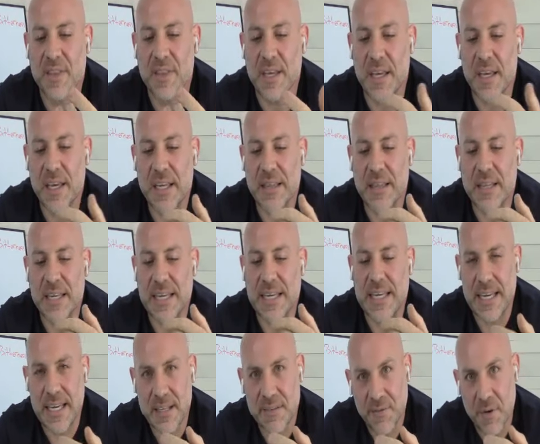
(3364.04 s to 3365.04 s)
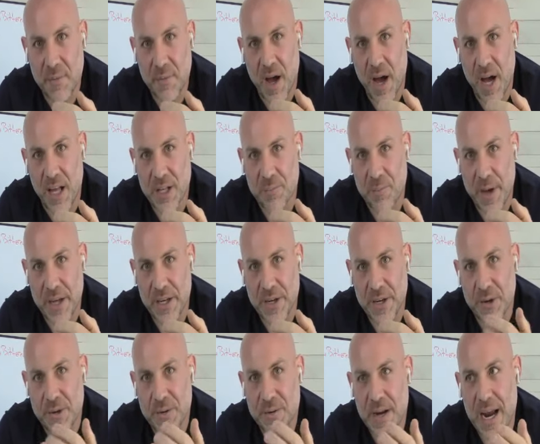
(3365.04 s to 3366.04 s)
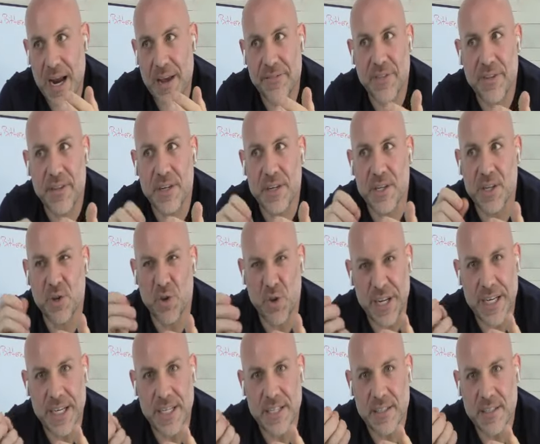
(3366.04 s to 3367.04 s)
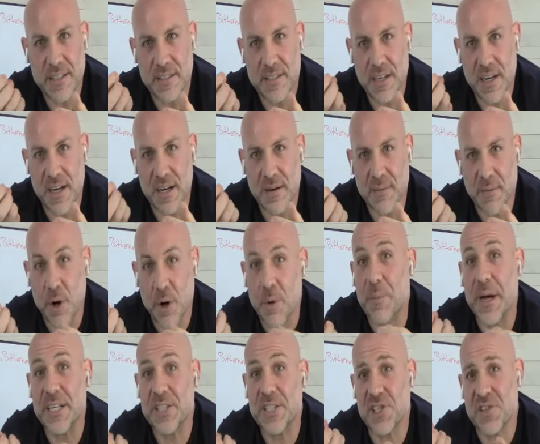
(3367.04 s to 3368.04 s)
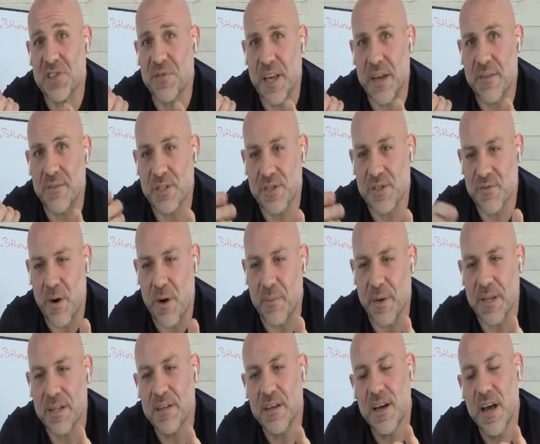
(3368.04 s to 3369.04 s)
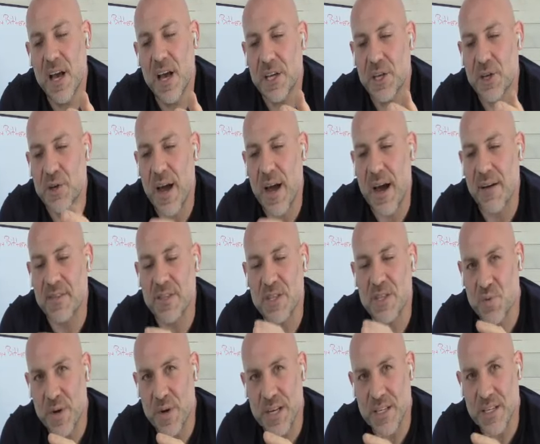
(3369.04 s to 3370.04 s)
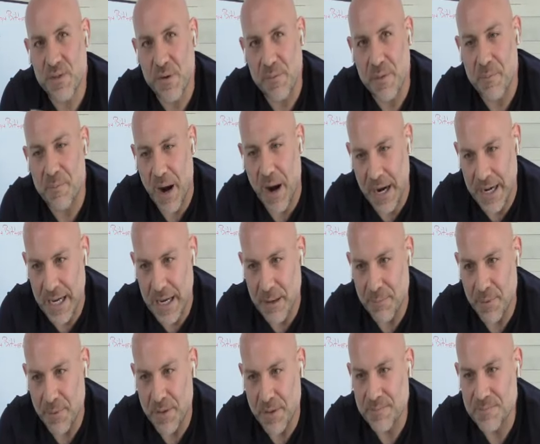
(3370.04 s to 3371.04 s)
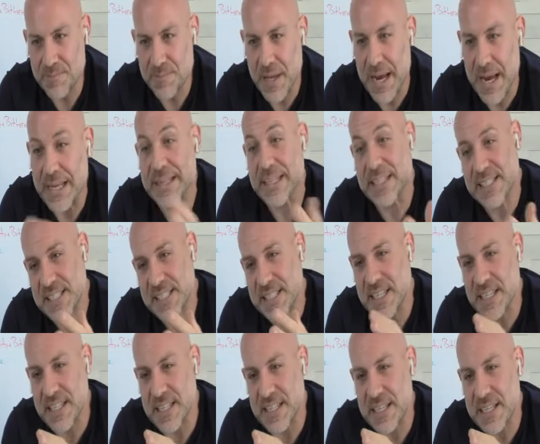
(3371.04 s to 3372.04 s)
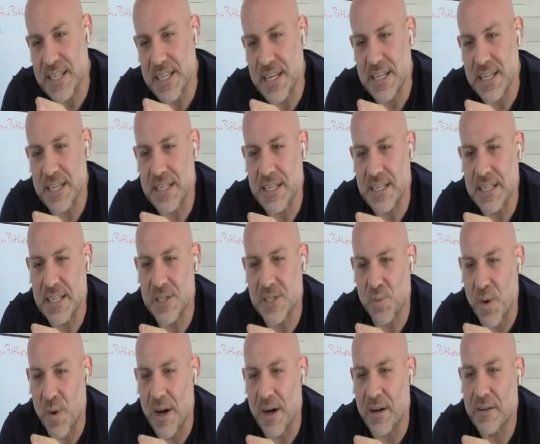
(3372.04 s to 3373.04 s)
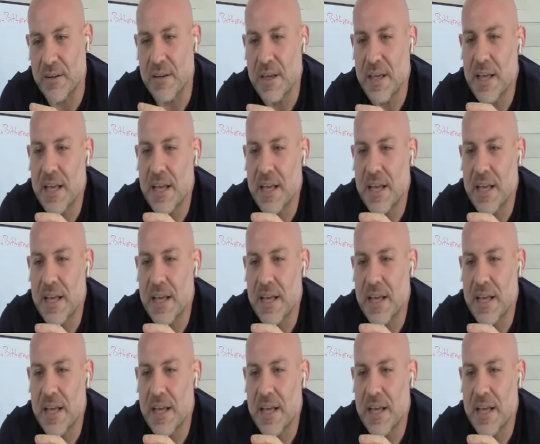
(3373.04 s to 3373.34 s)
the heat from the jalapeno and the green herbaceous flavors from it. You have the sweetness from the pineapple and the acidity as well.